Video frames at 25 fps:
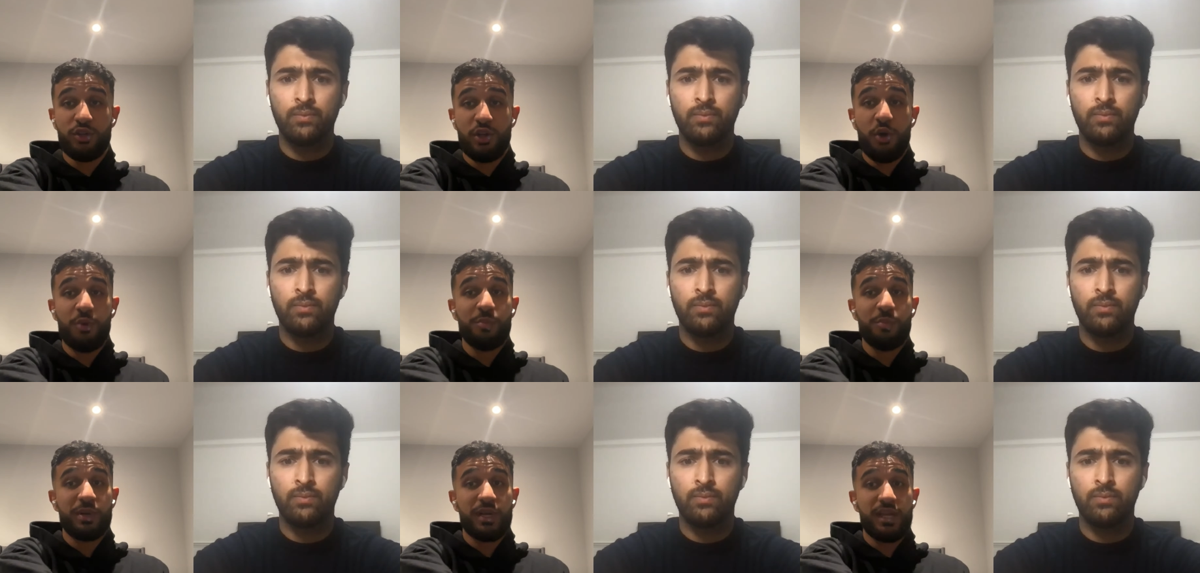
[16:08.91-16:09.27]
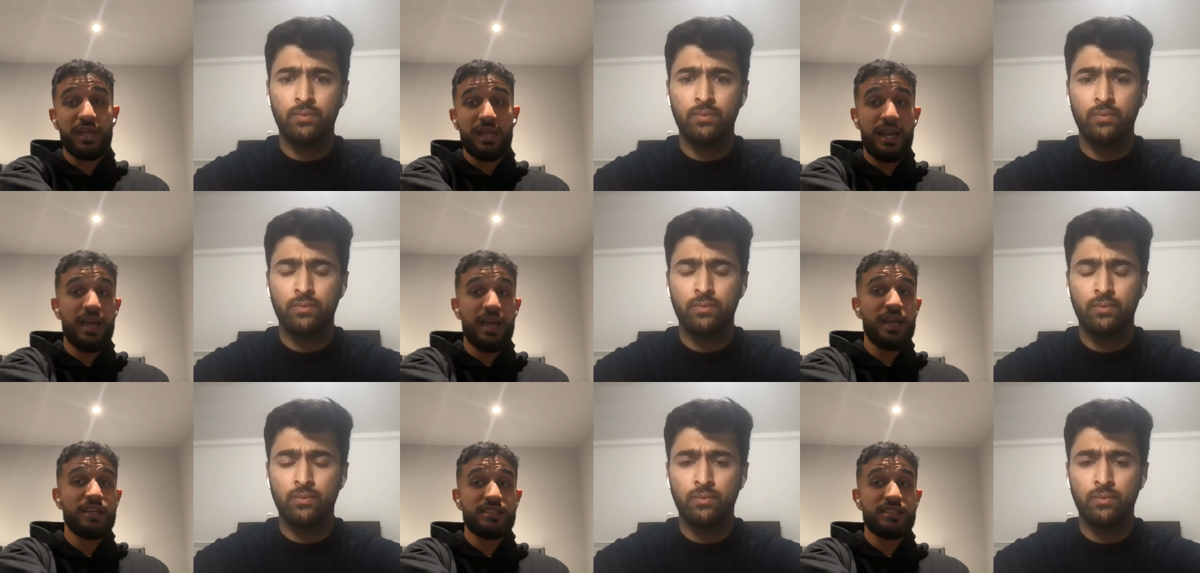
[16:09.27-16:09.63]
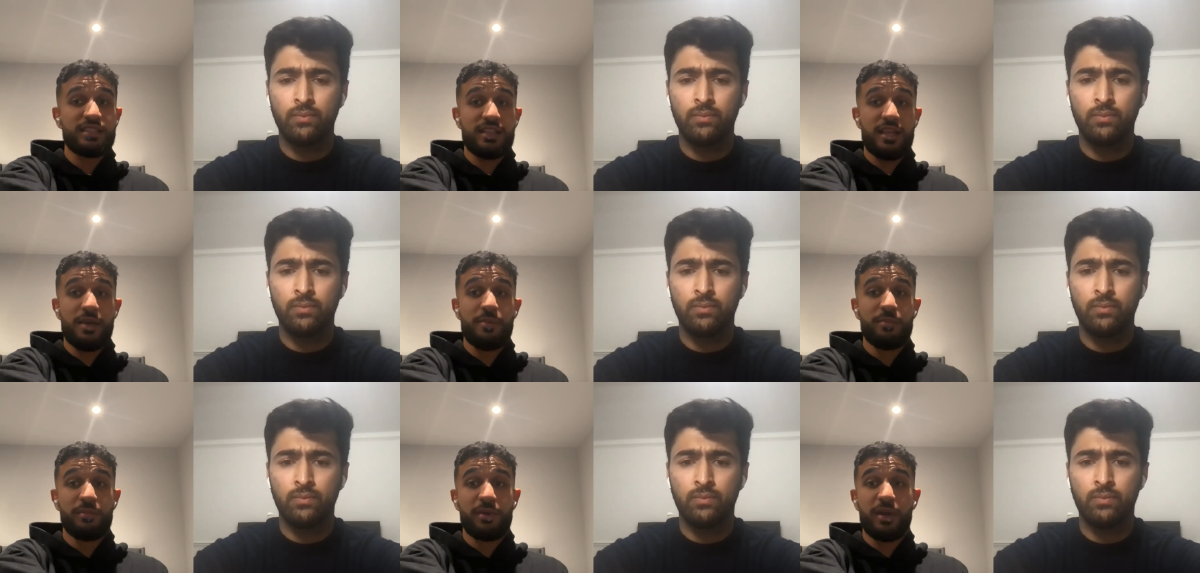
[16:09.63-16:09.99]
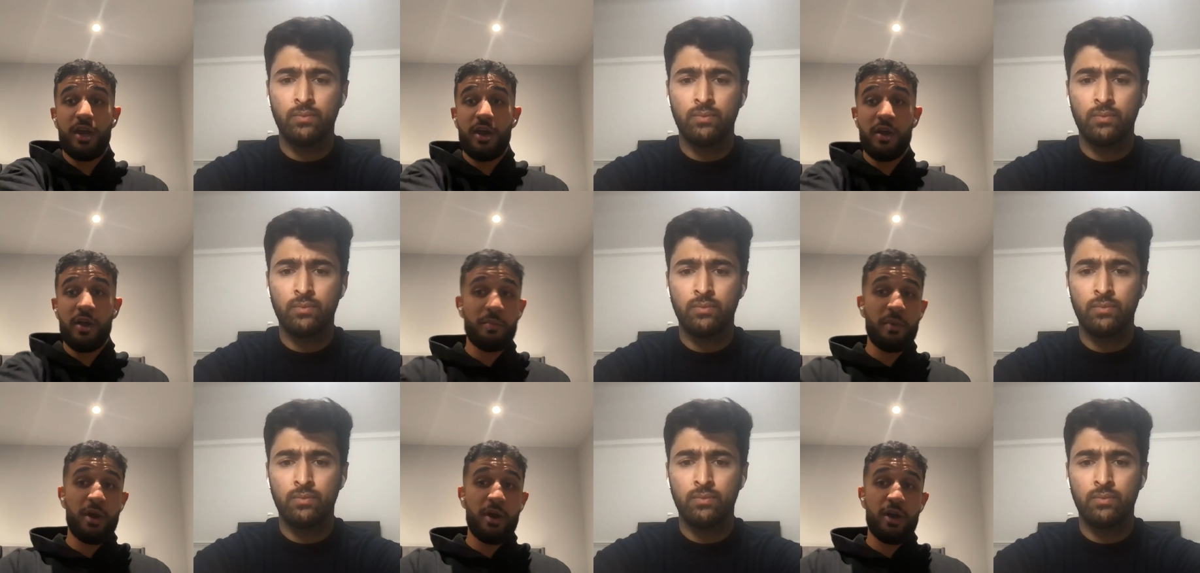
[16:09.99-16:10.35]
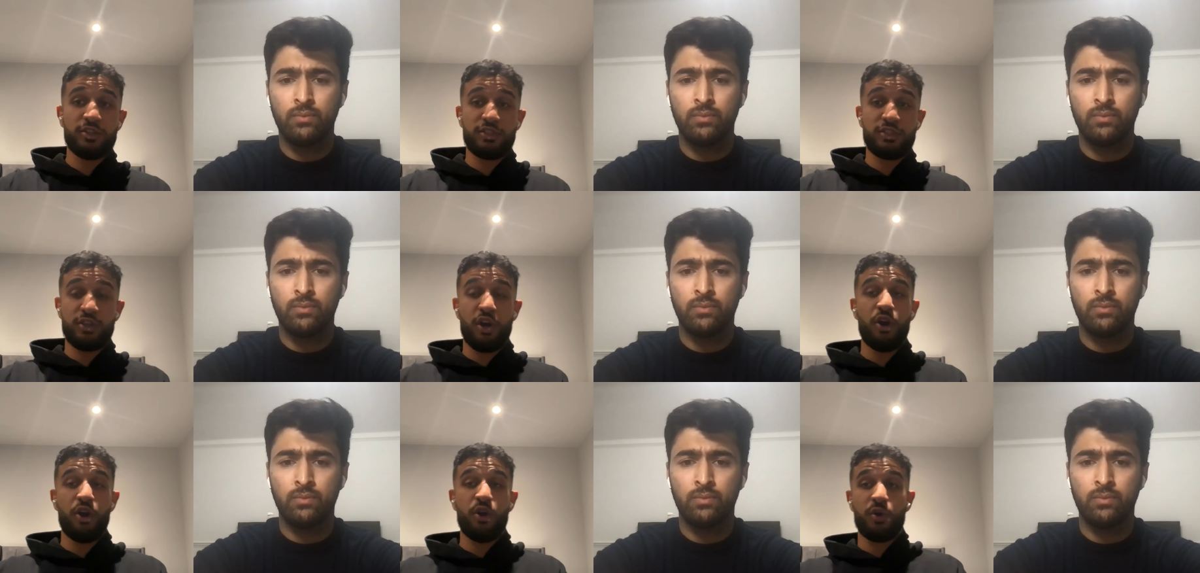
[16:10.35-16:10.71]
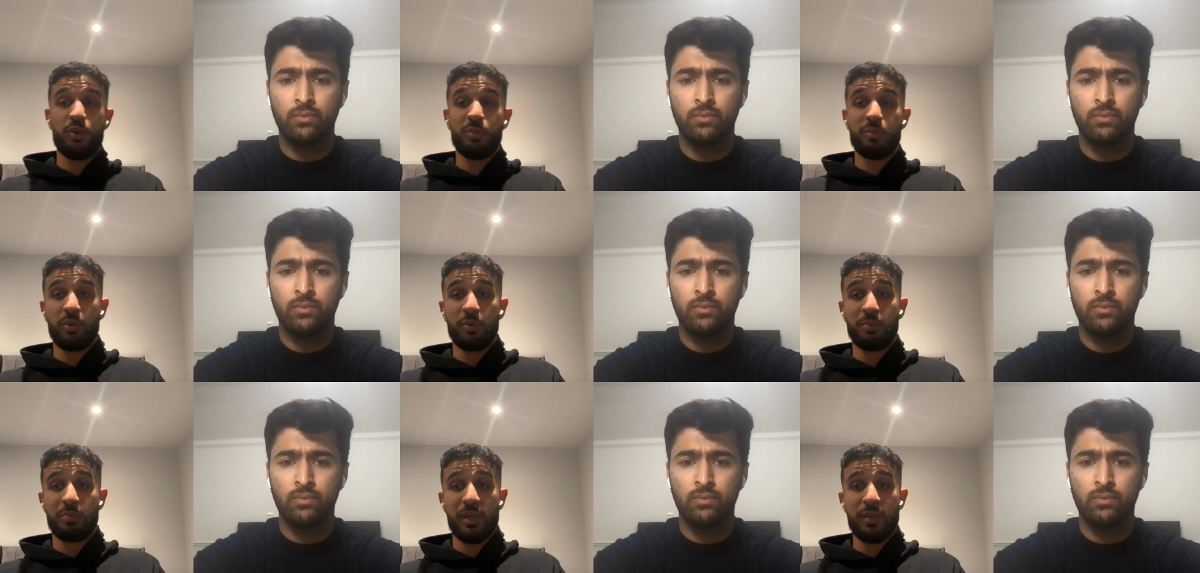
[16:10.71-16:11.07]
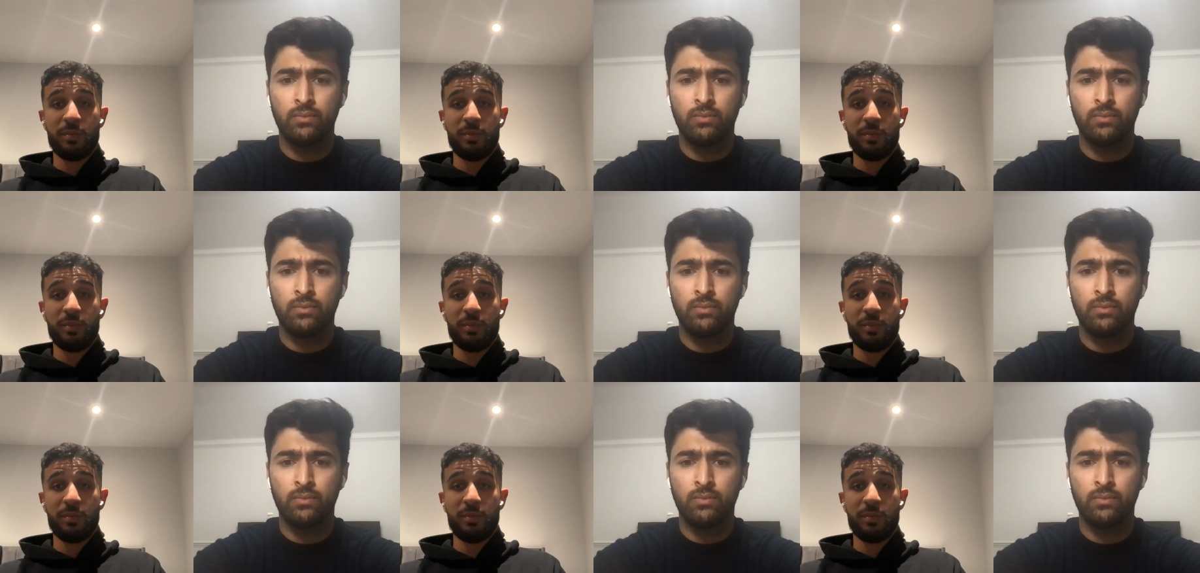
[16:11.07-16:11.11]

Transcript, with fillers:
Speaker 1: Nobody likes them, but Hamas are horrible